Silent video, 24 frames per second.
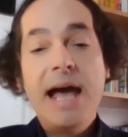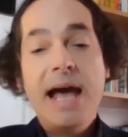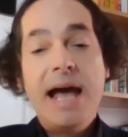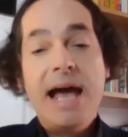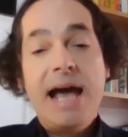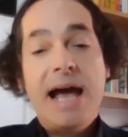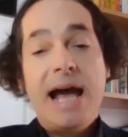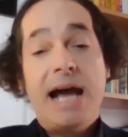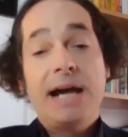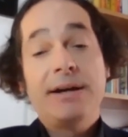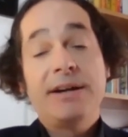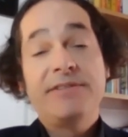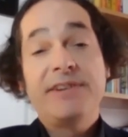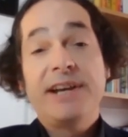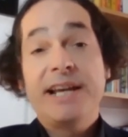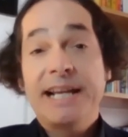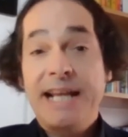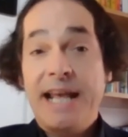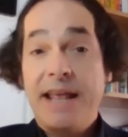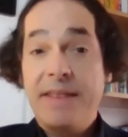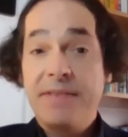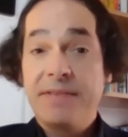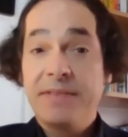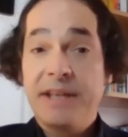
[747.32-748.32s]
However,
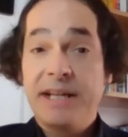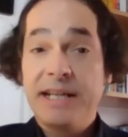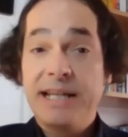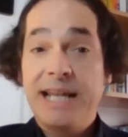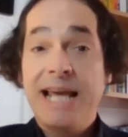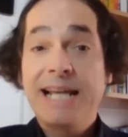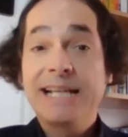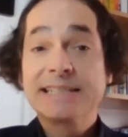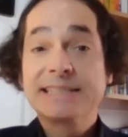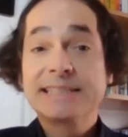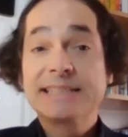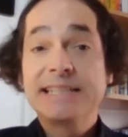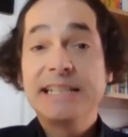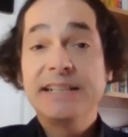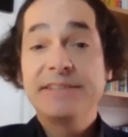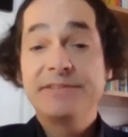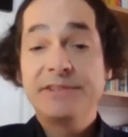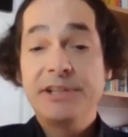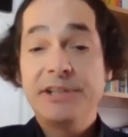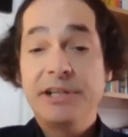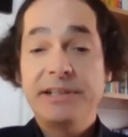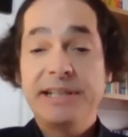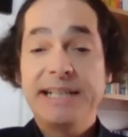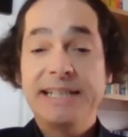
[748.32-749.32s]
again, the legacy
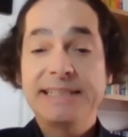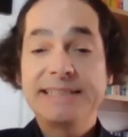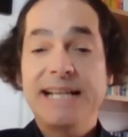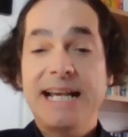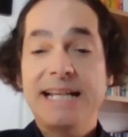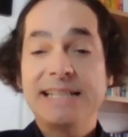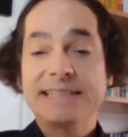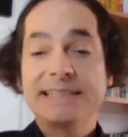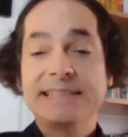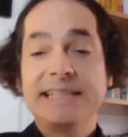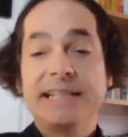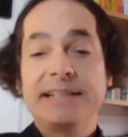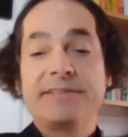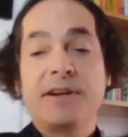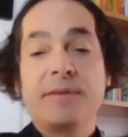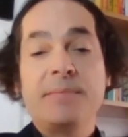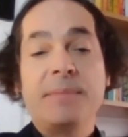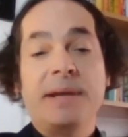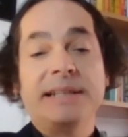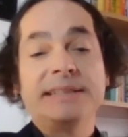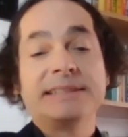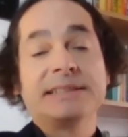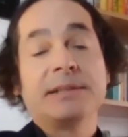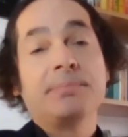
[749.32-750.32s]
of nuclear testing
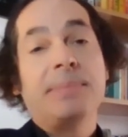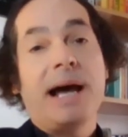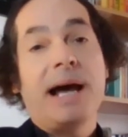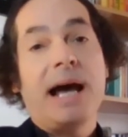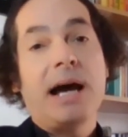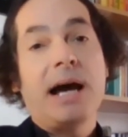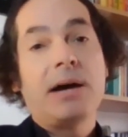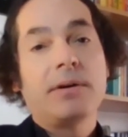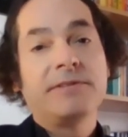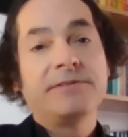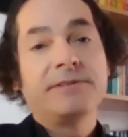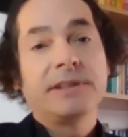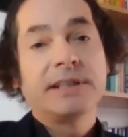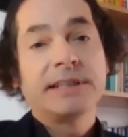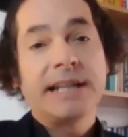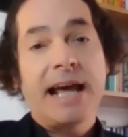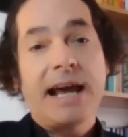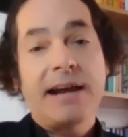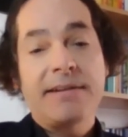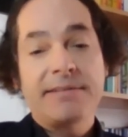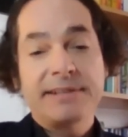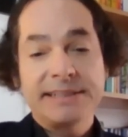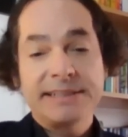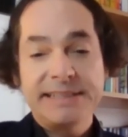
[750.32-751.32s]
remains a powerful
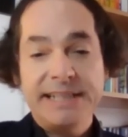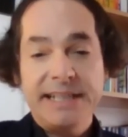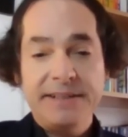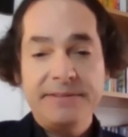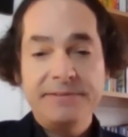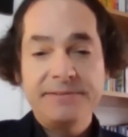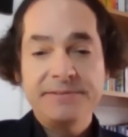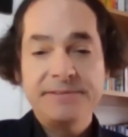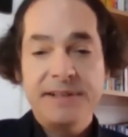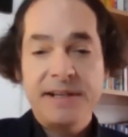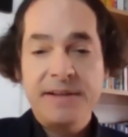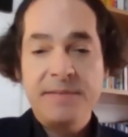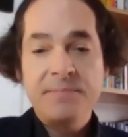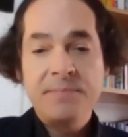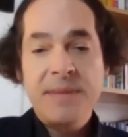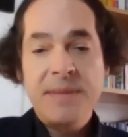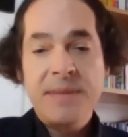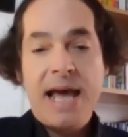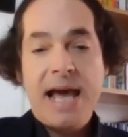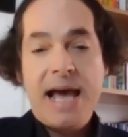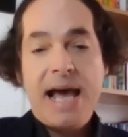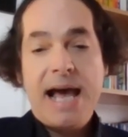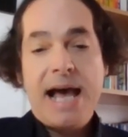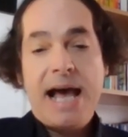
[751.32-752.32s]
narrative
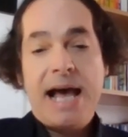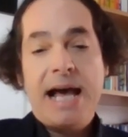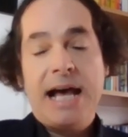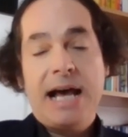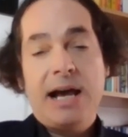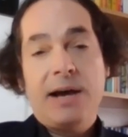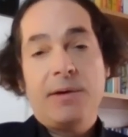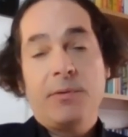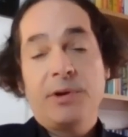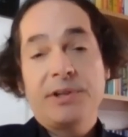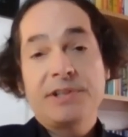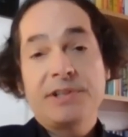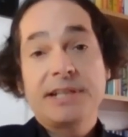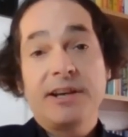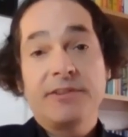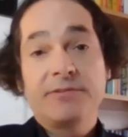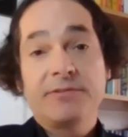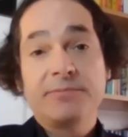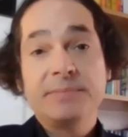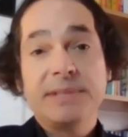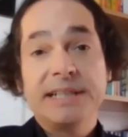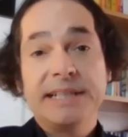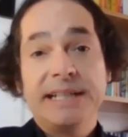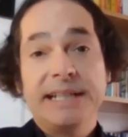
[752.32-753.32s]
which the
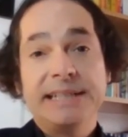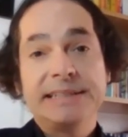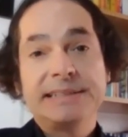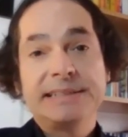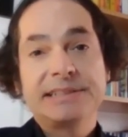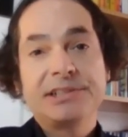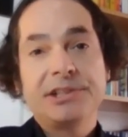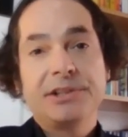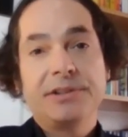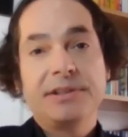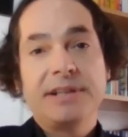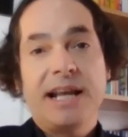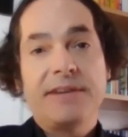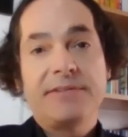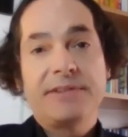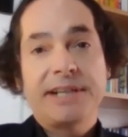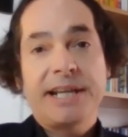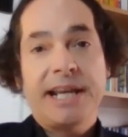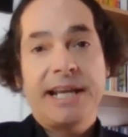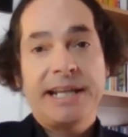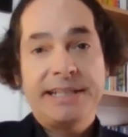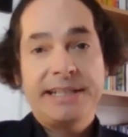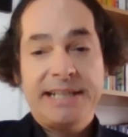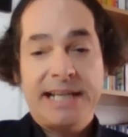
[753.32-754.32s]
government needs to
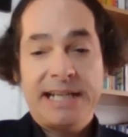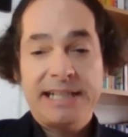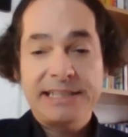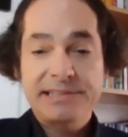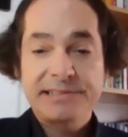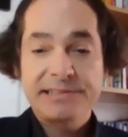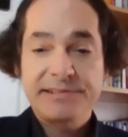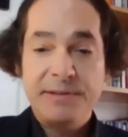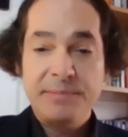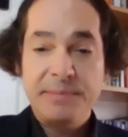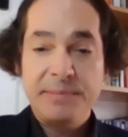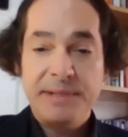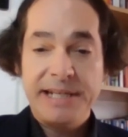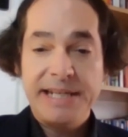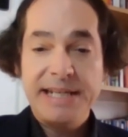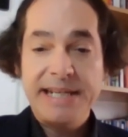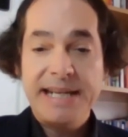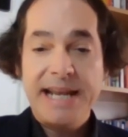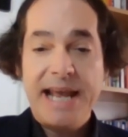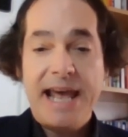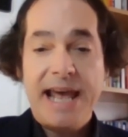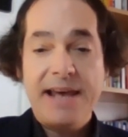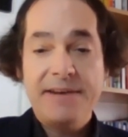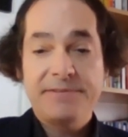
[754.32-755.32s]
navigate extremely
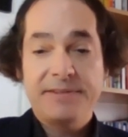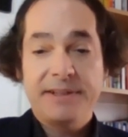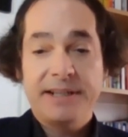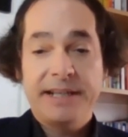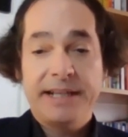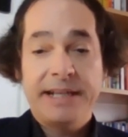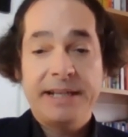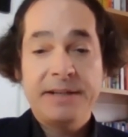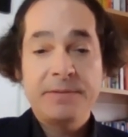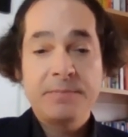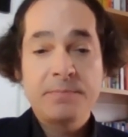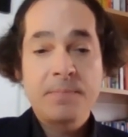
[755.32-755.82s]
carefully.